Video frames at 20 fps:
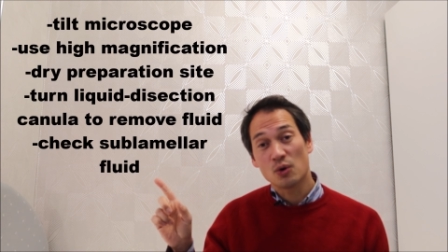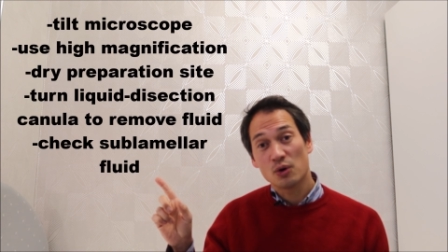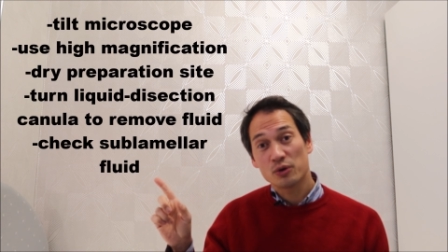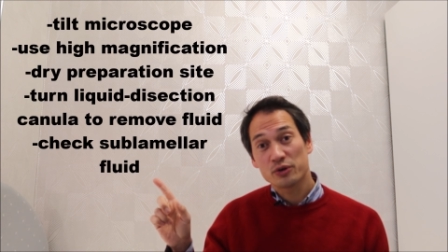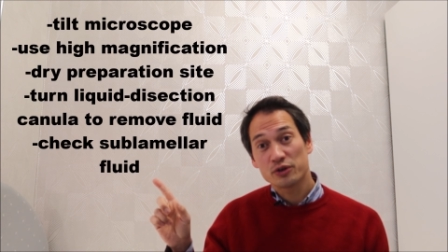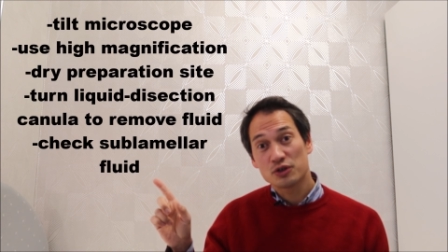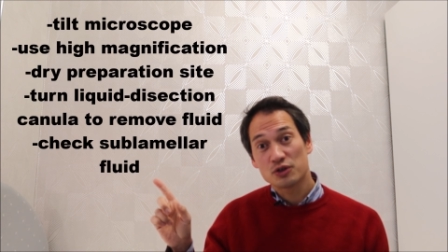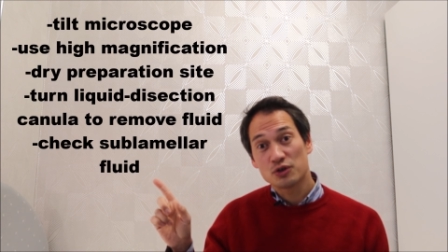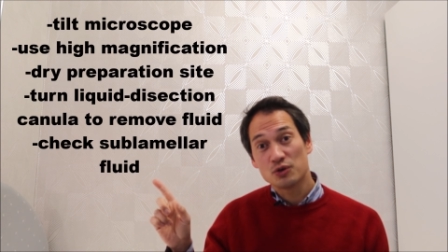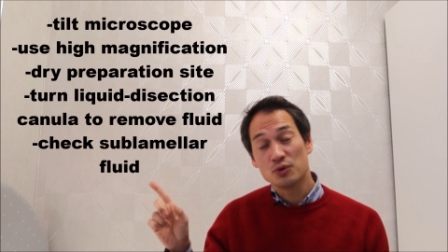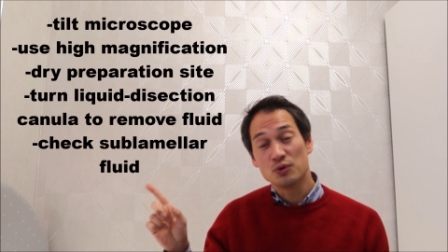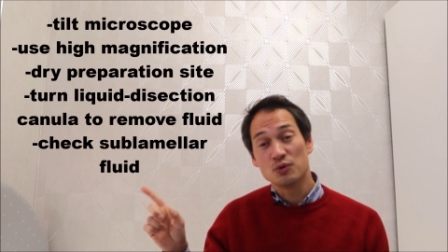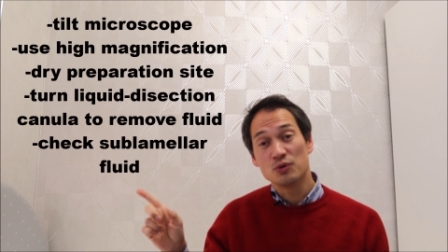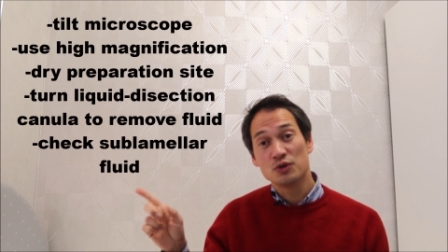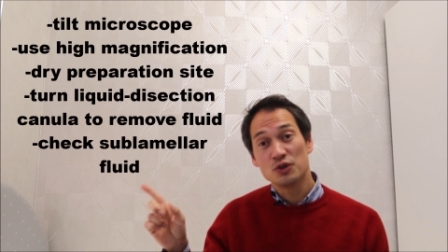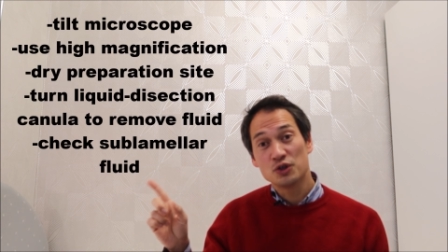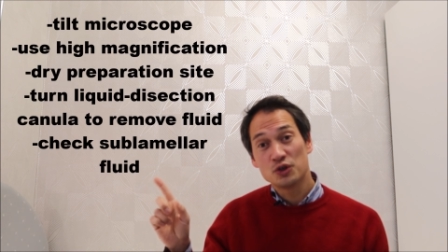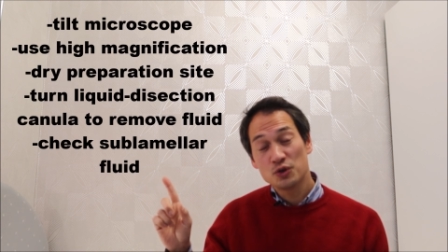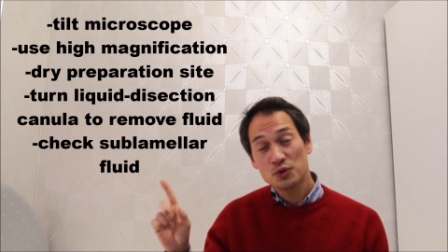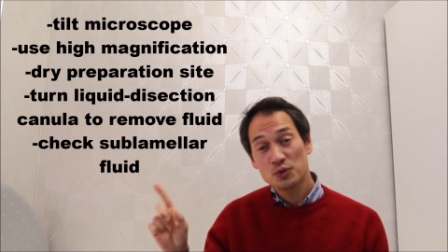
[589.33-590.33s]
order to
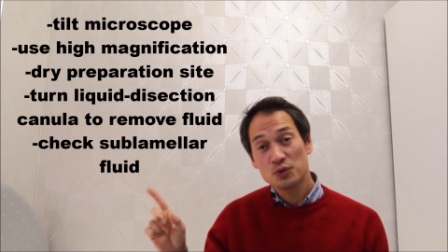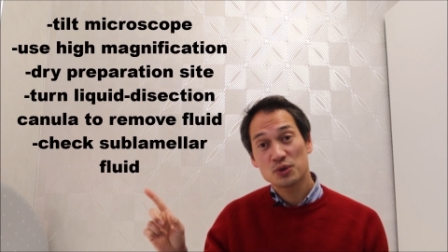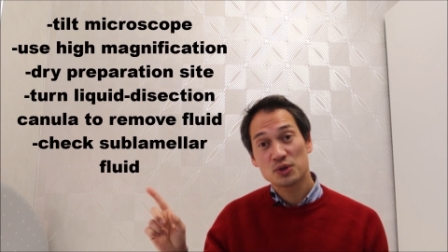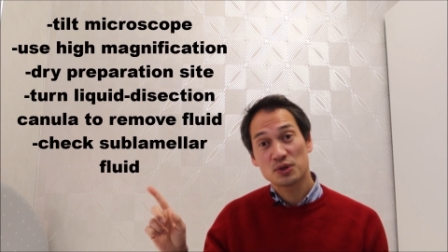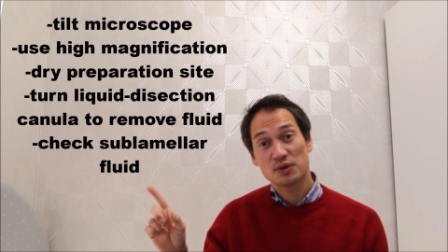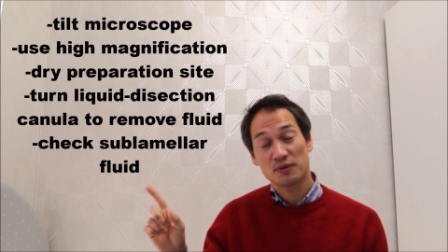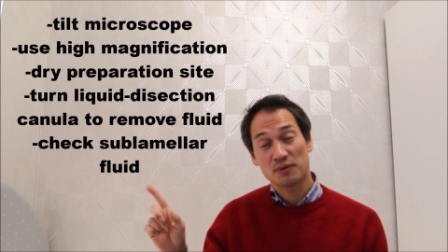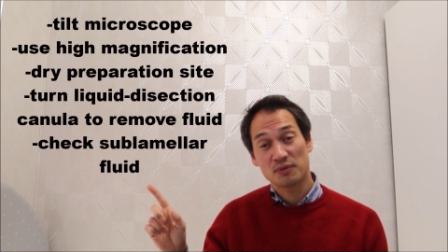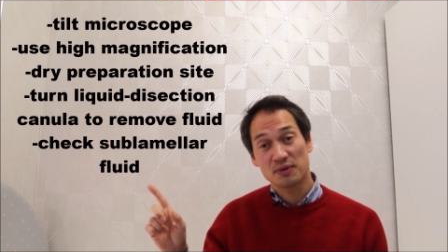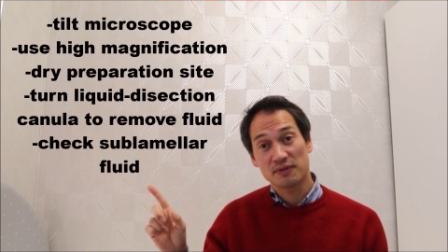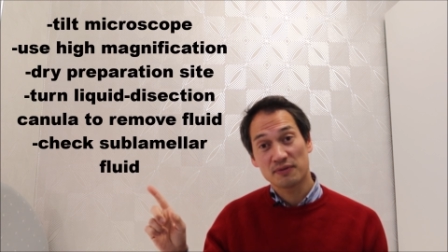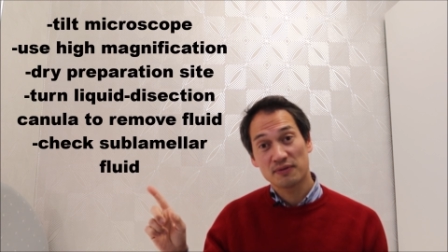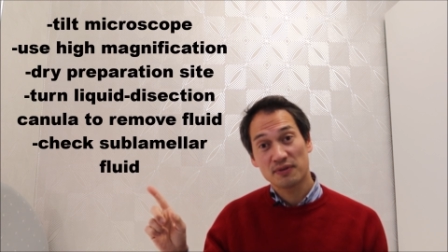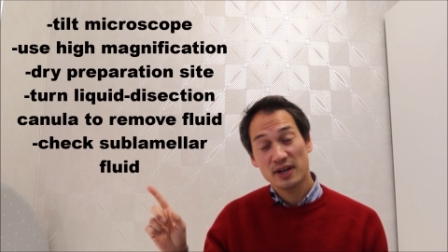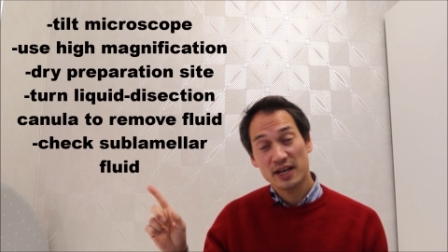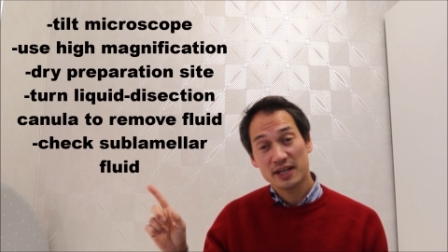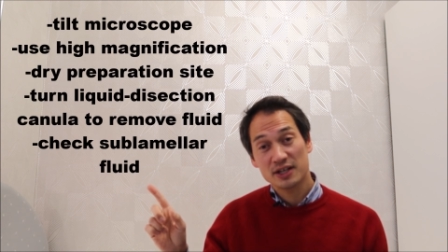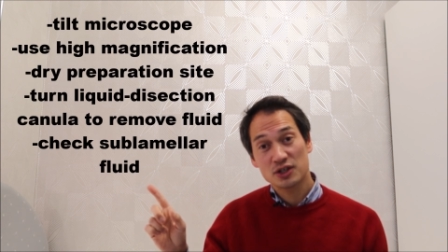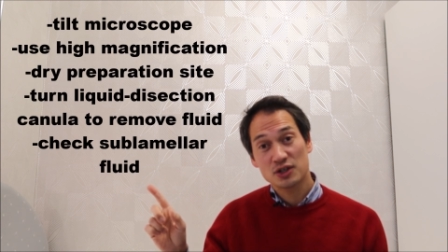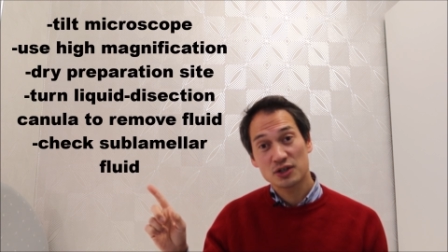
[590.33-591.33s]
reduce
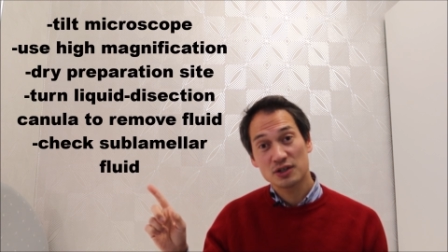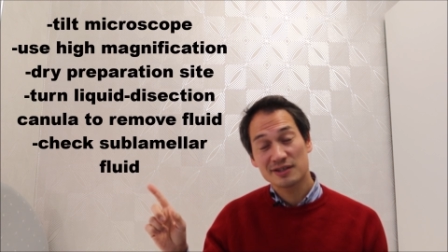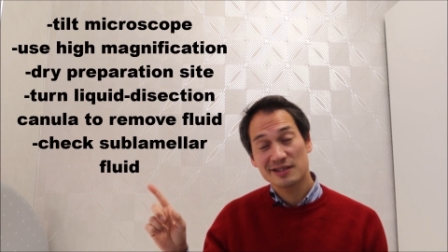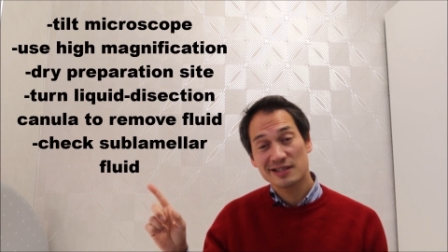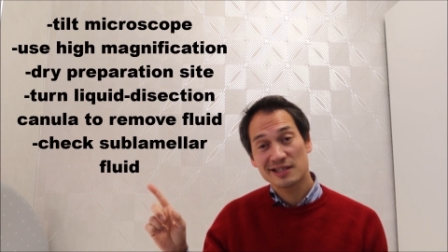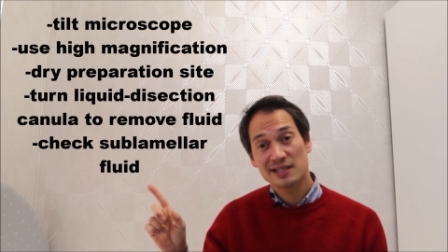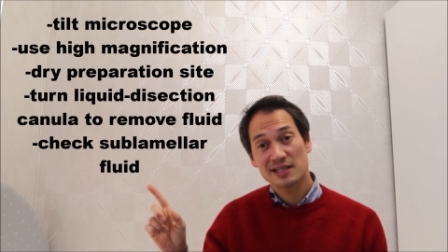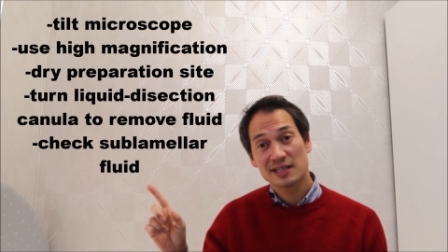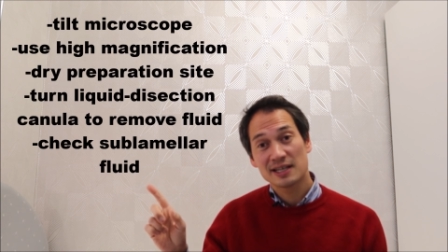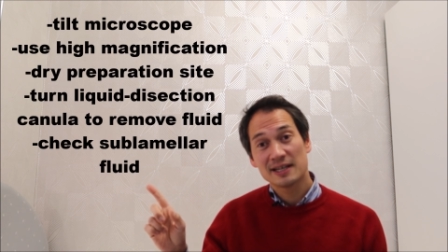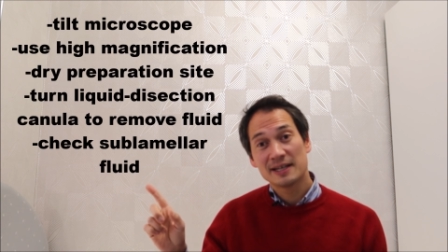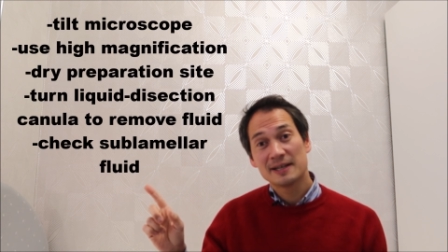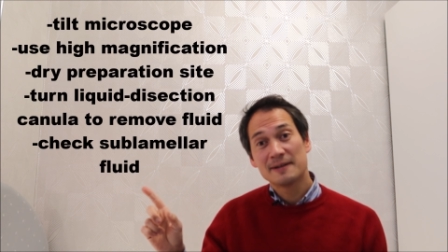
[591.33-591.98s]
reflections,